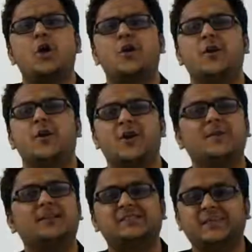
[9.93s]

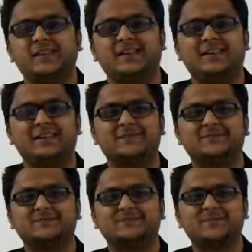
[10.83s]
Normally
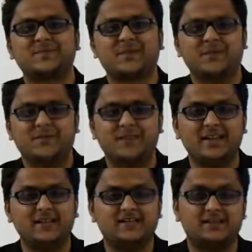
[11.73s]
speaking,
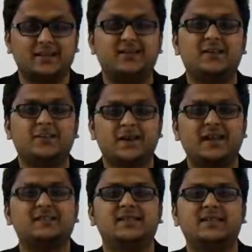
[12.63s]
when general
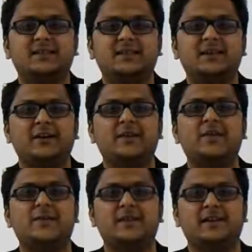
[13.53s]
price level in the
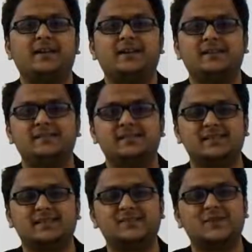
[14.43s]
economy increases,
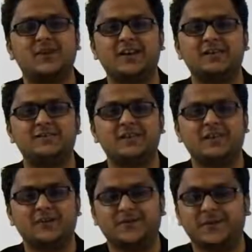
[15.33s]
it is called as
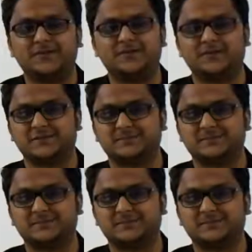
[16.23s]
inflation.